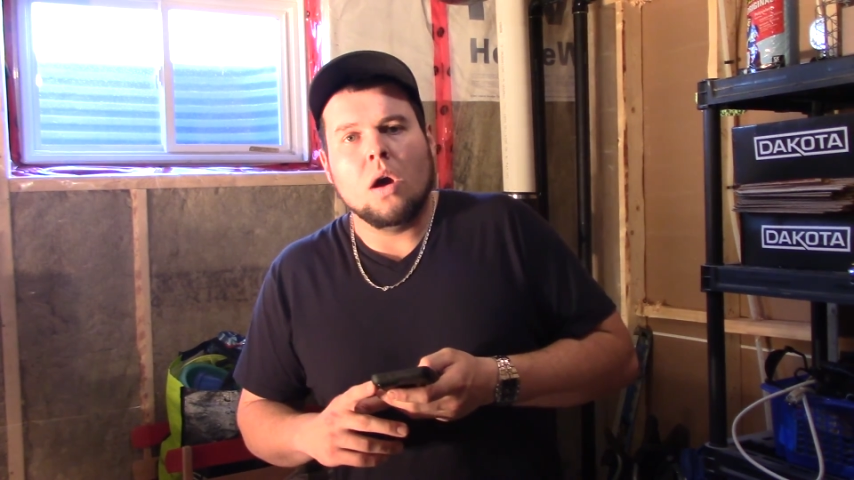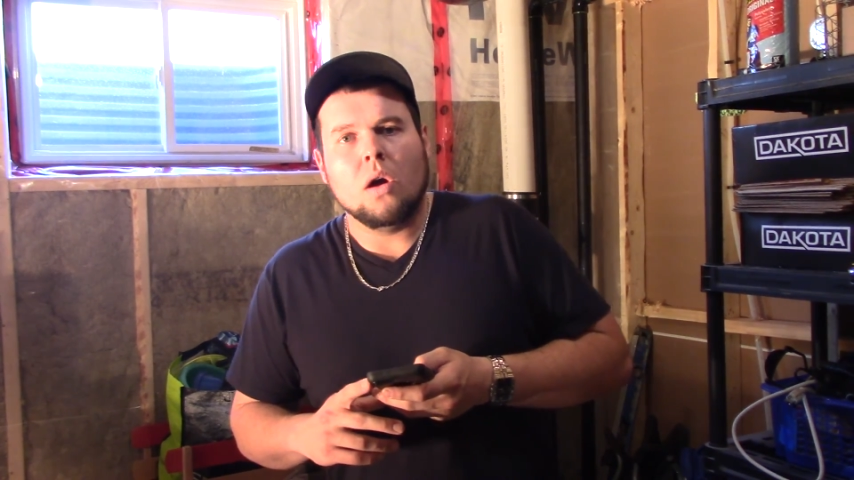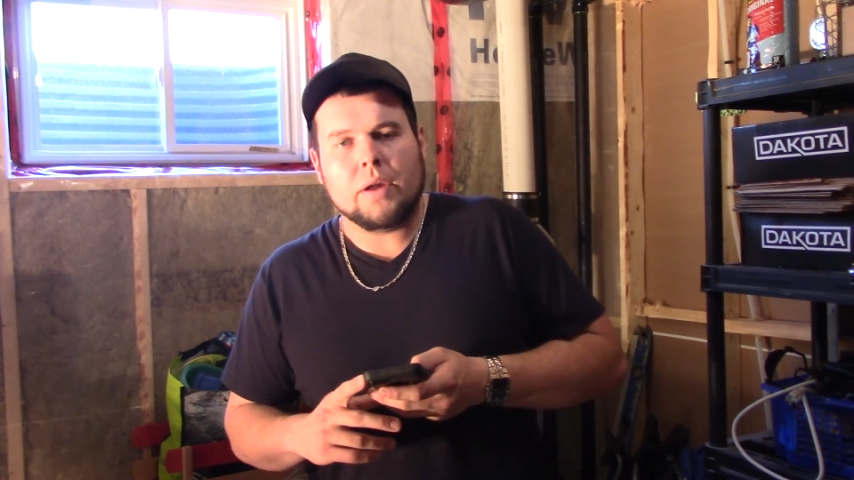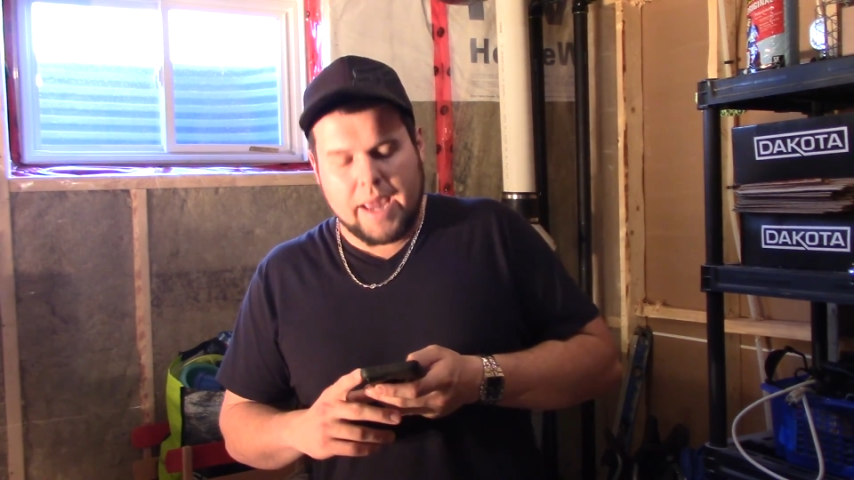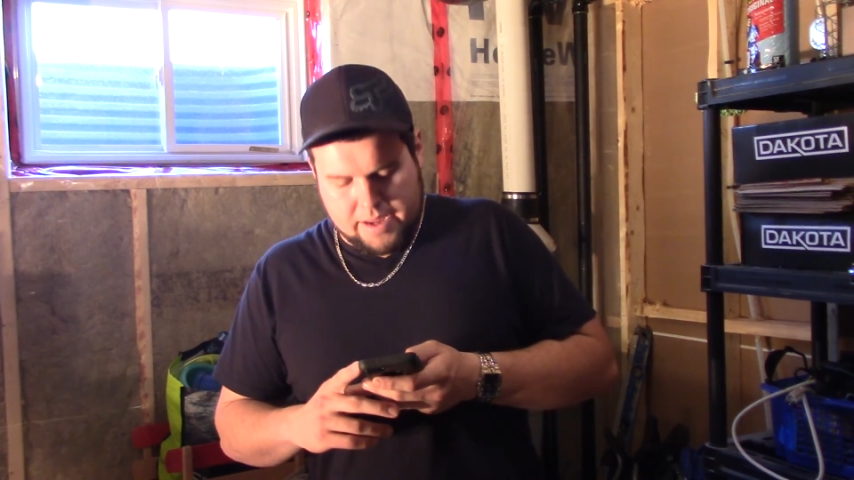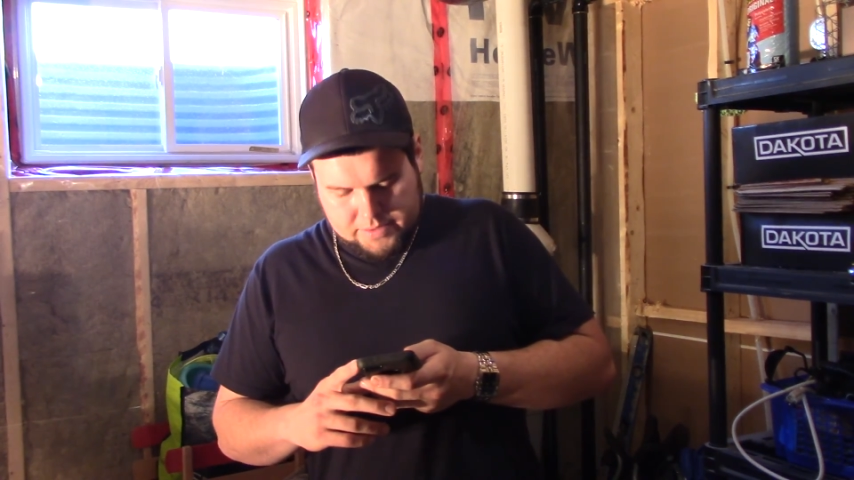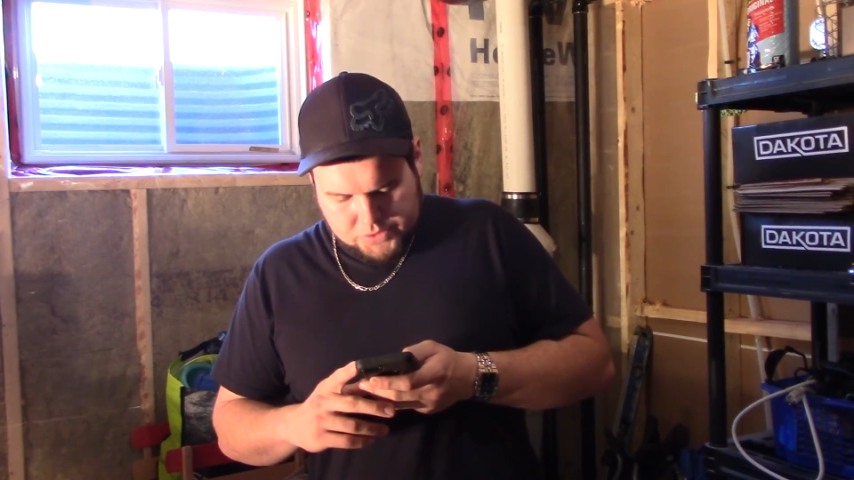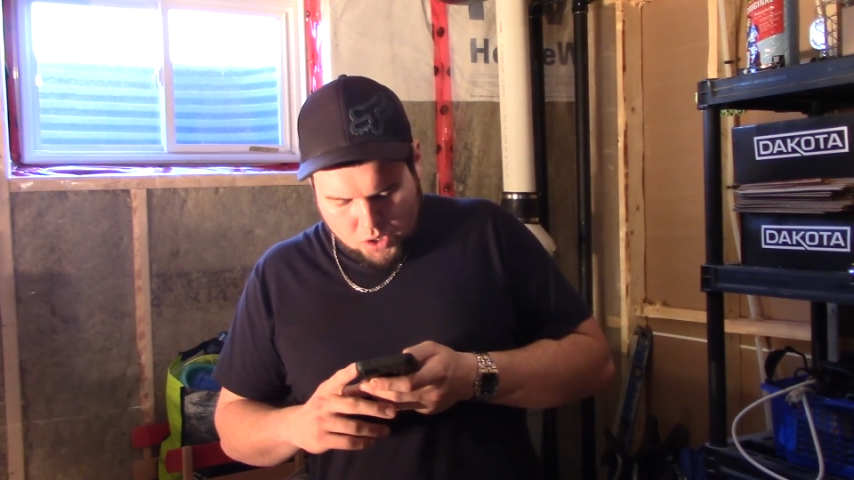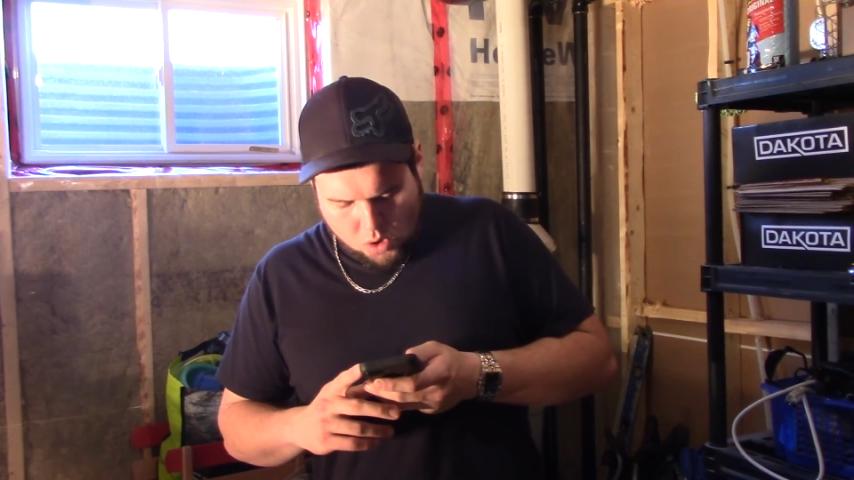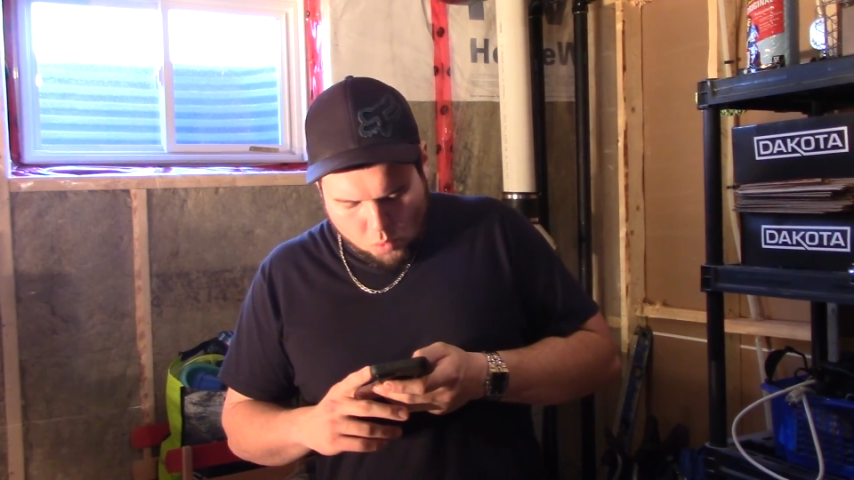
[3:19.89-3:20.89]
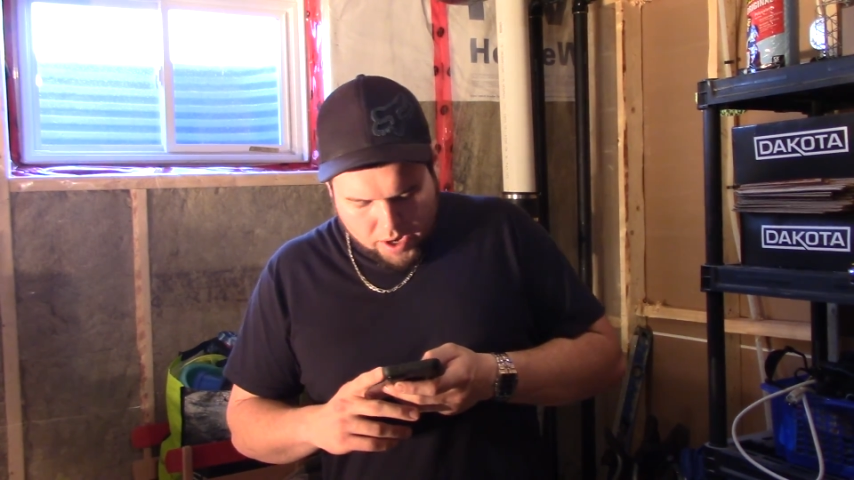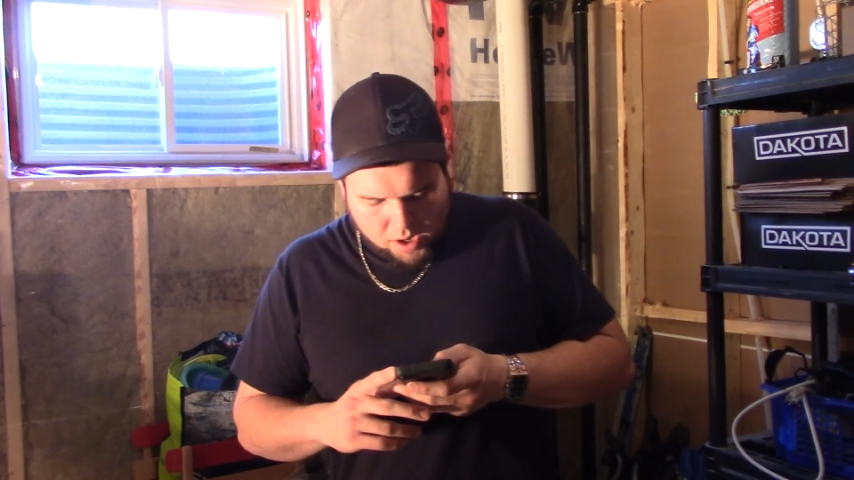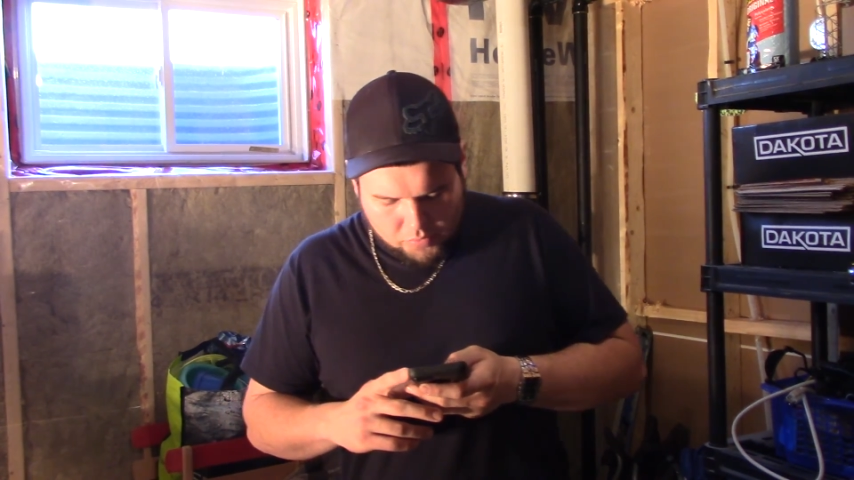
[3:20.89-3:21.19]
Okay, so what are